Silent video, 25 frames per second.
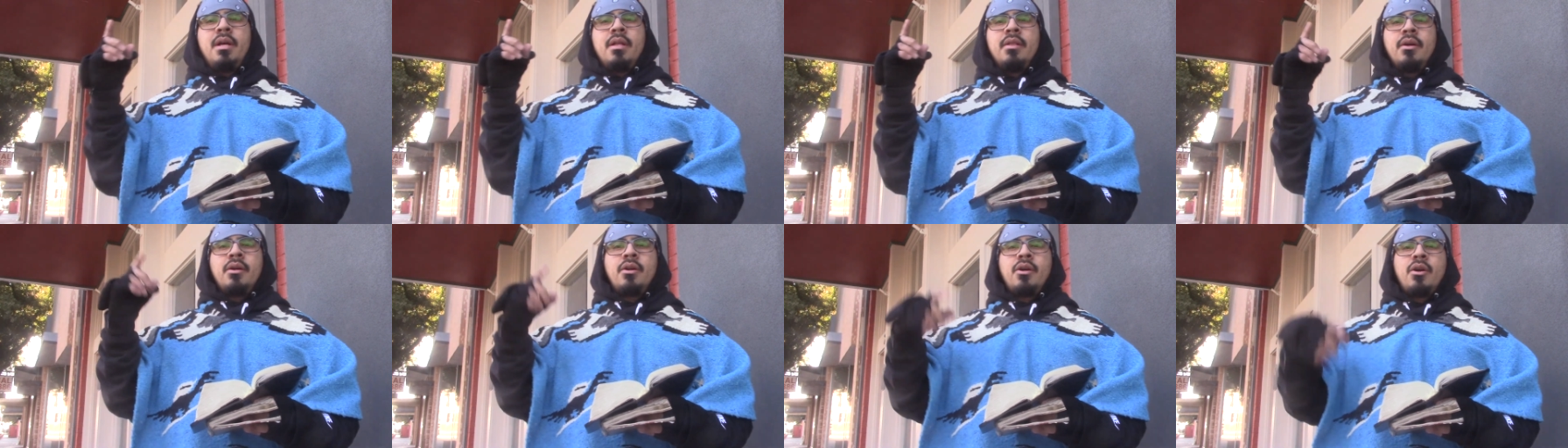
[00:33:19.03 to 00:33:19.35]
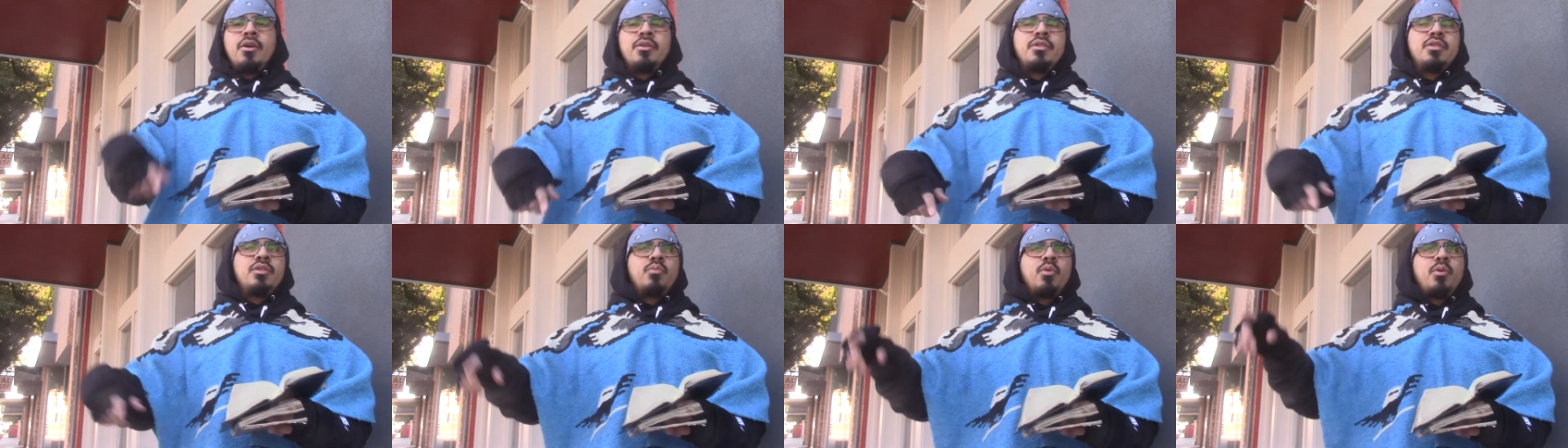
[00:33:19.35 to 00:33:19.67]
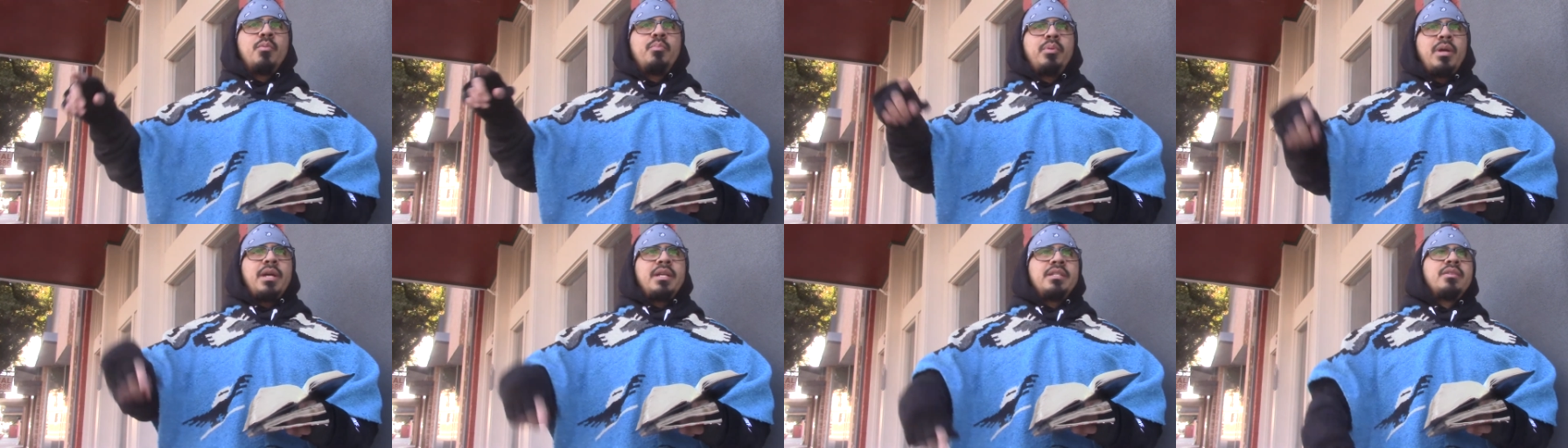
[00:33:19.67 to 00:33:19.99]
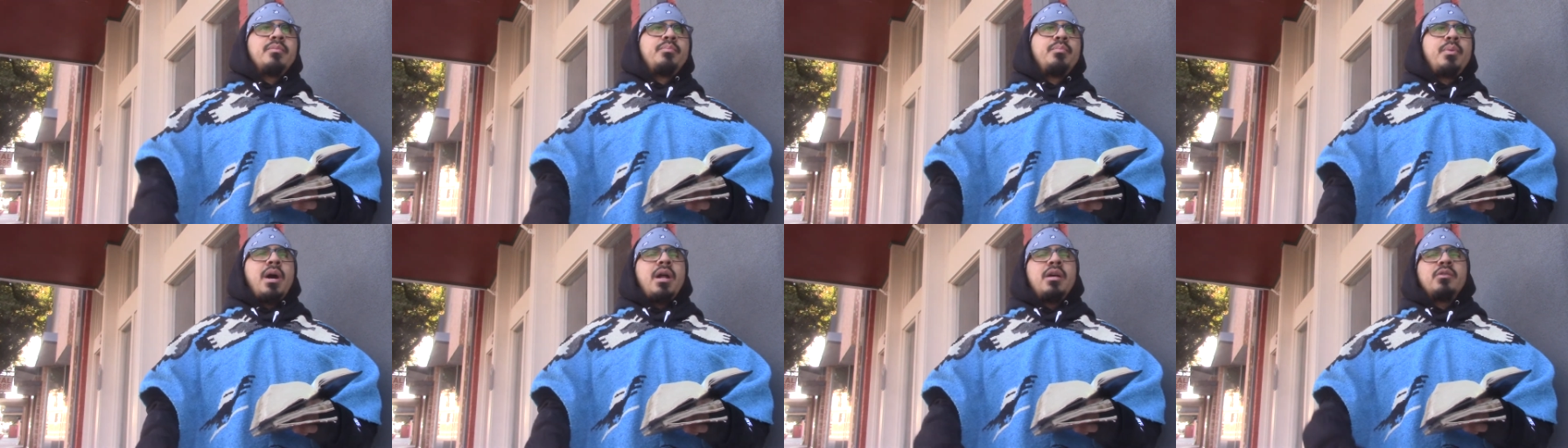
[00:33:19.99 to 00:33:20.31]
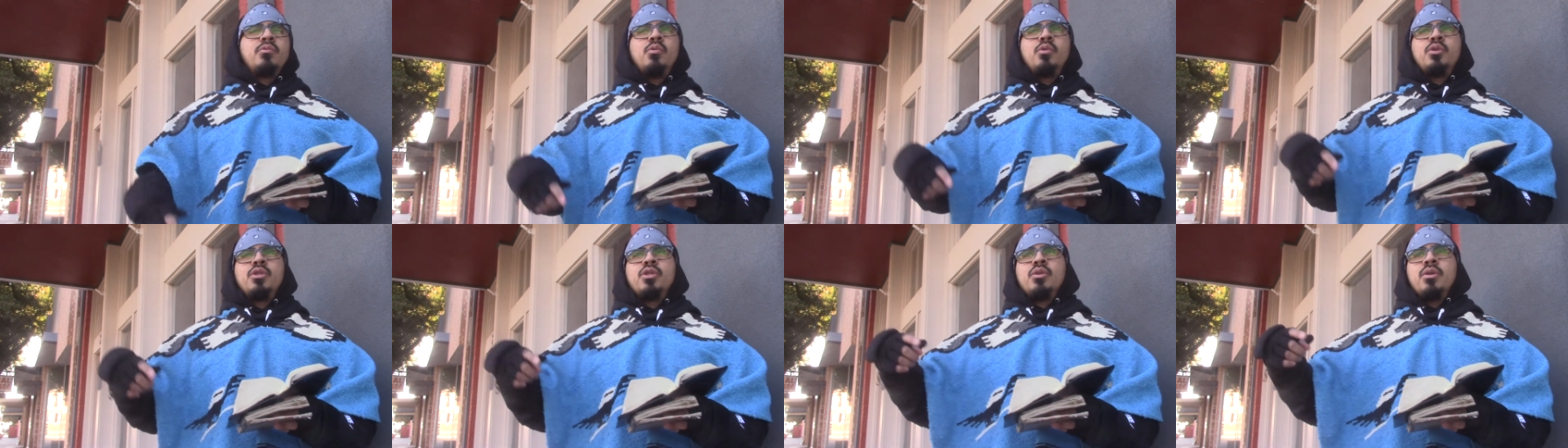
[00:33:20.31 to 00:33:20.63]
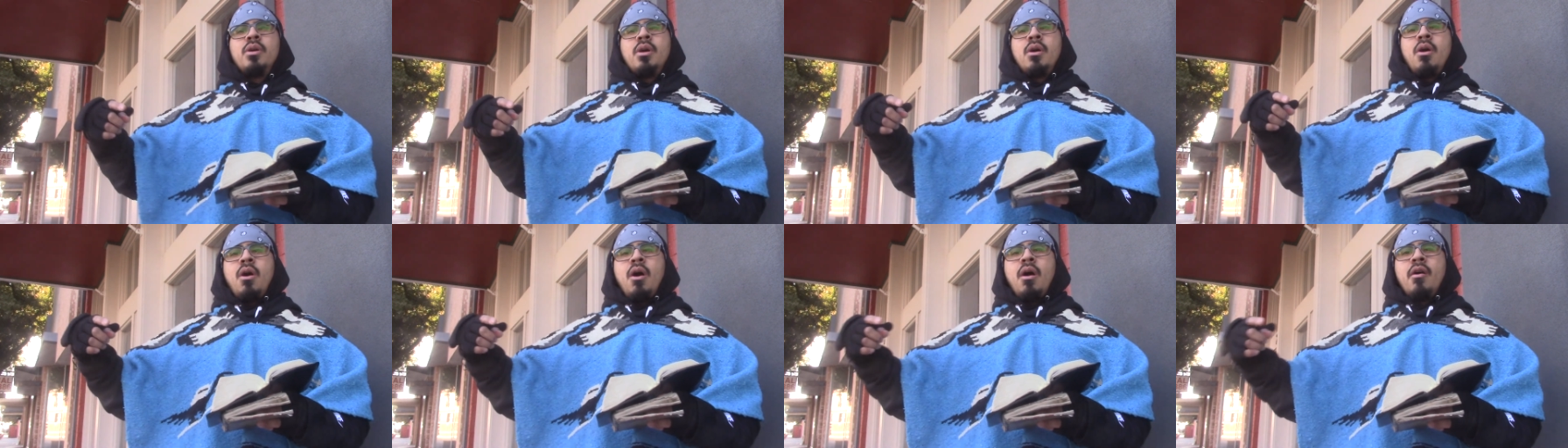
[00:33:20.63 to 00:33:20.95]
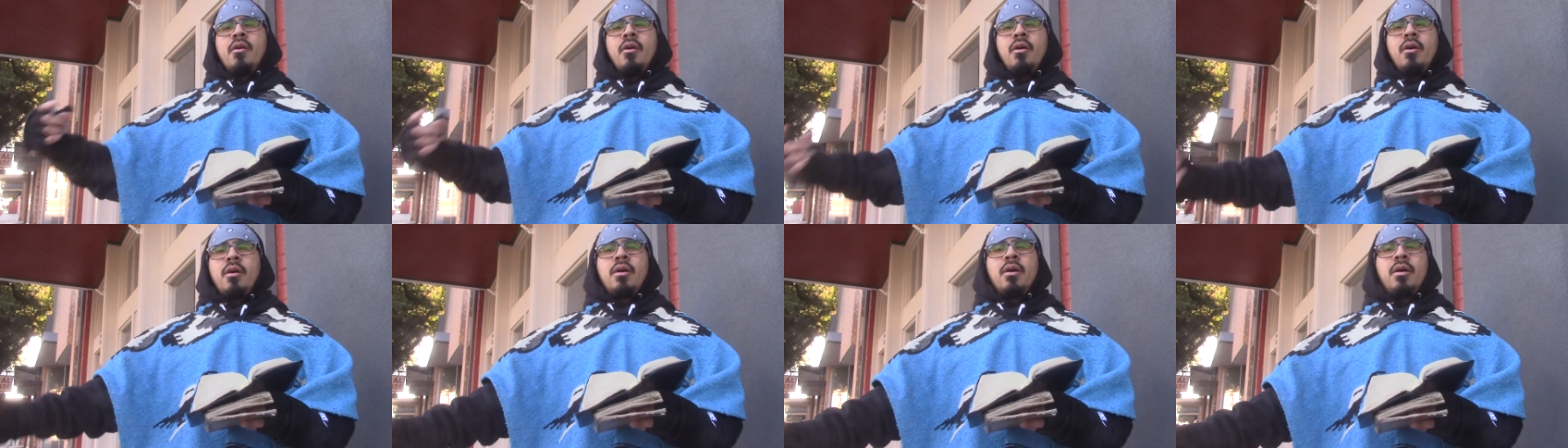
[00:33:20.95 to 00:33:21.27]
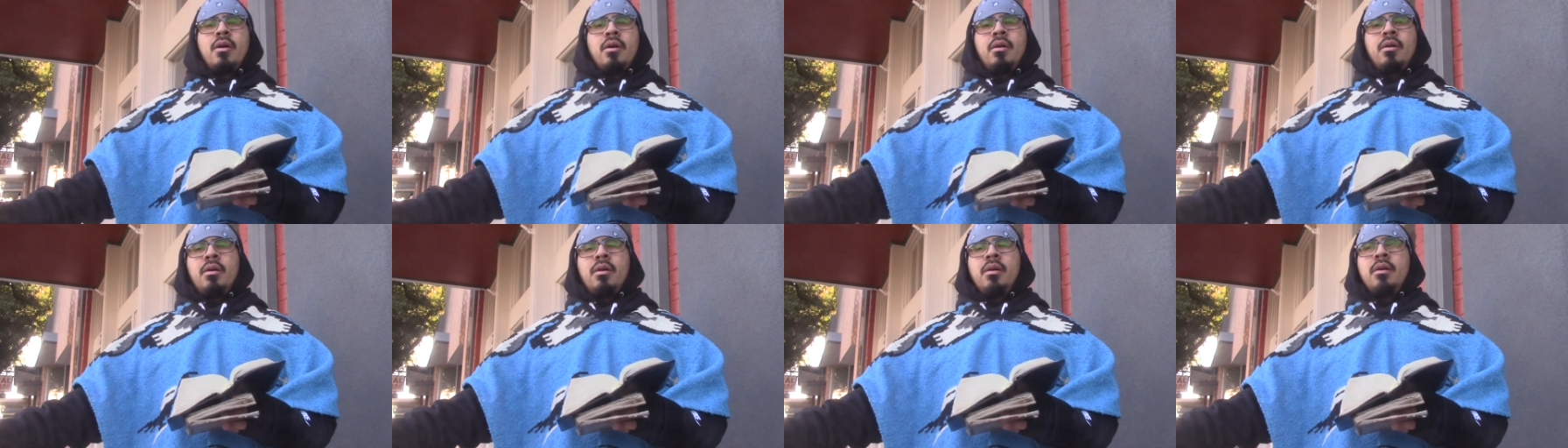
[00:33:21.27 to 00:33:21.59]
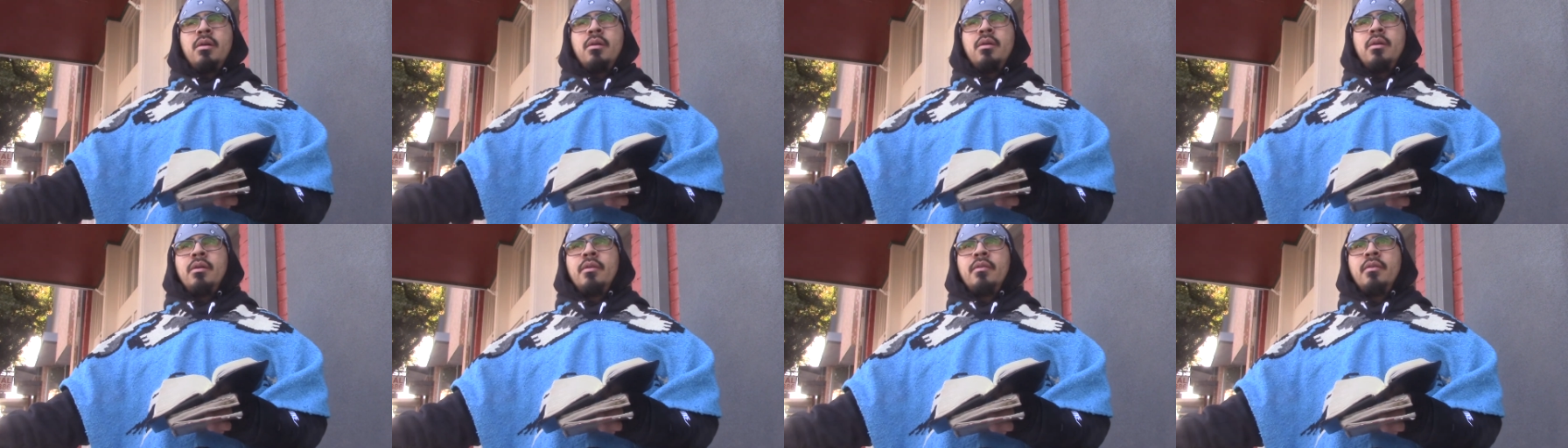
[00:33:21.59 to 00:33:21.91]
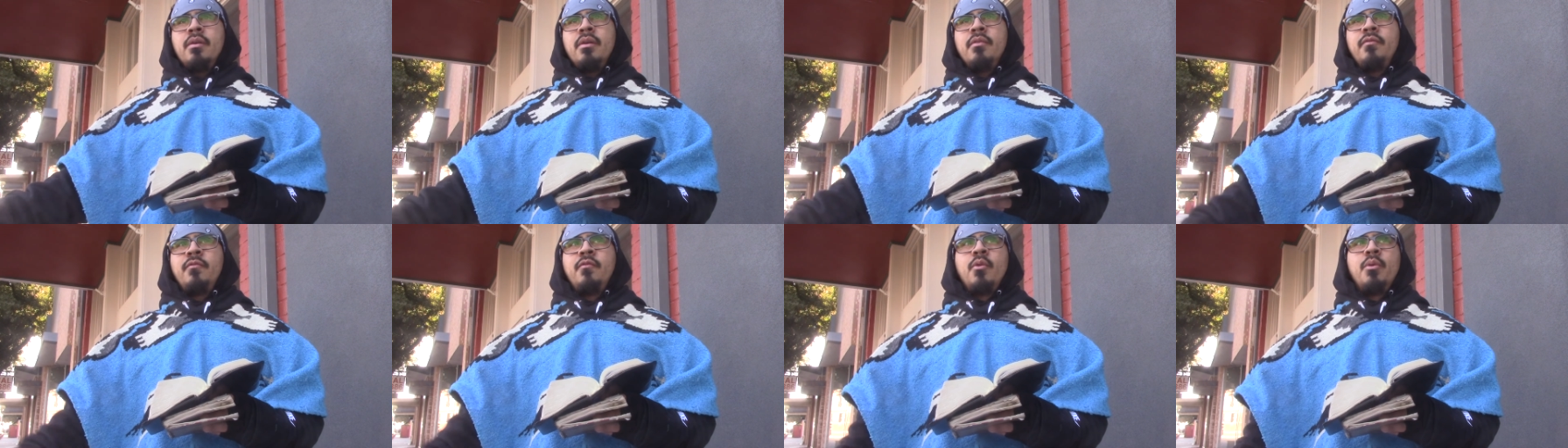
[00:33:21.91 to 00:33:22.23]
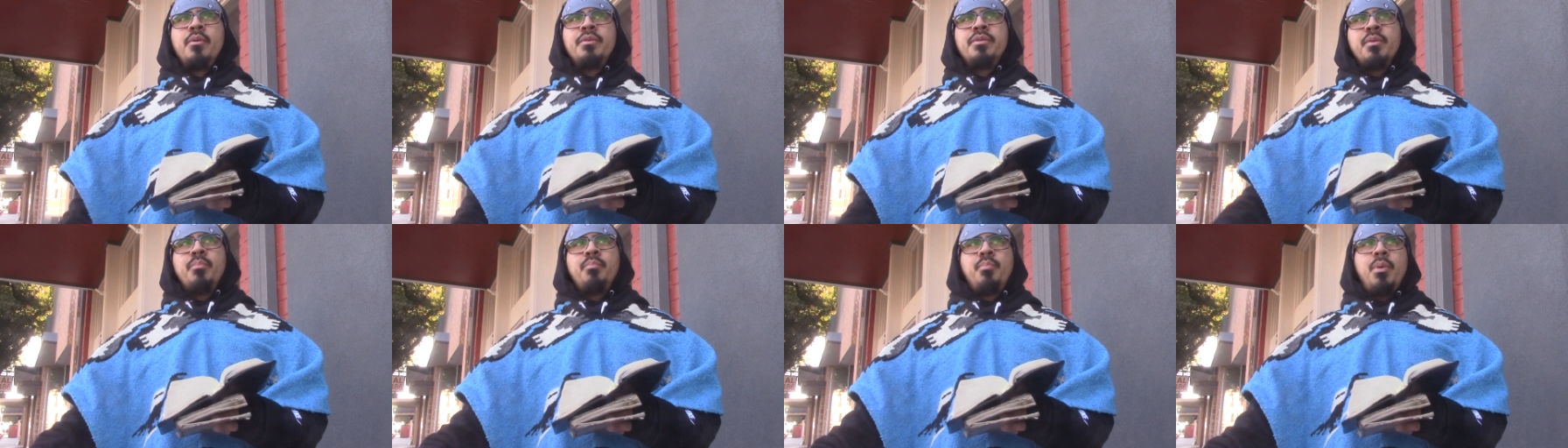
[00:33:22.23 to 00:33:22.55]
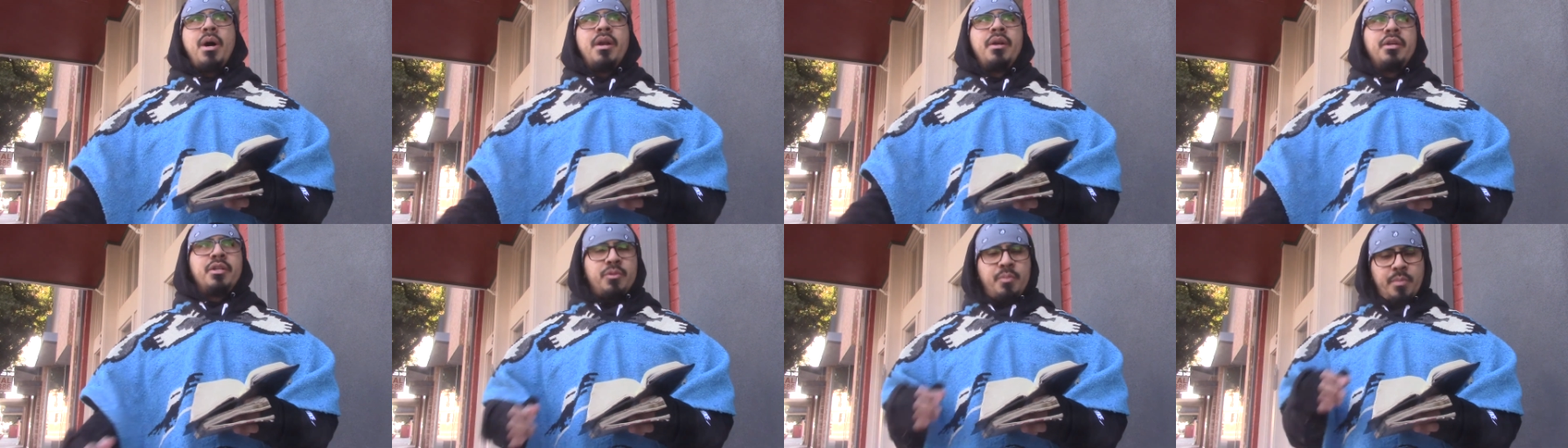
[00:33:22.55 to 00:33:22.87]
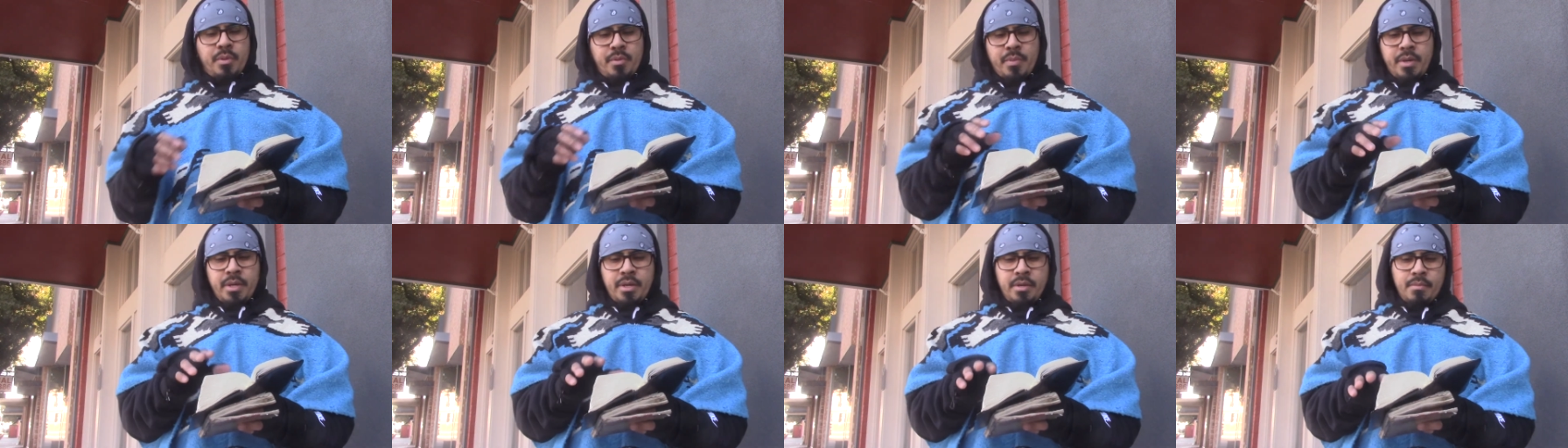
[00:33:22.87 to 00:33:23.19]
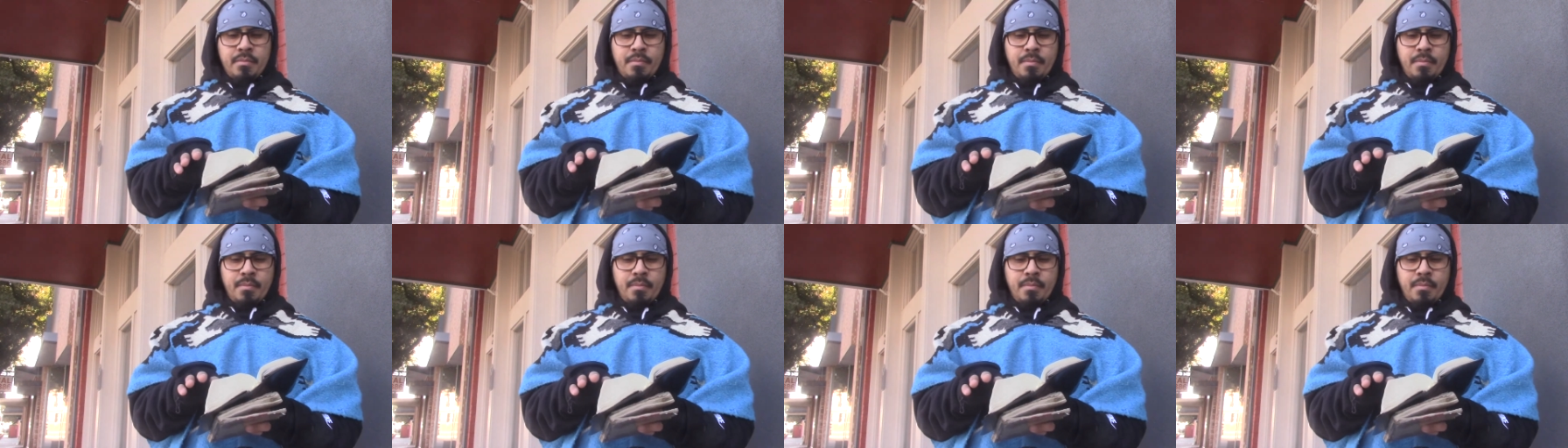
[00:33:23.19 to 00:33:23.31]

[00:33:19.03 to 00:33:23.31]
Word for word: the curses were placed upon, which are, are uh, uh, uh, uh, forms of punishment, man.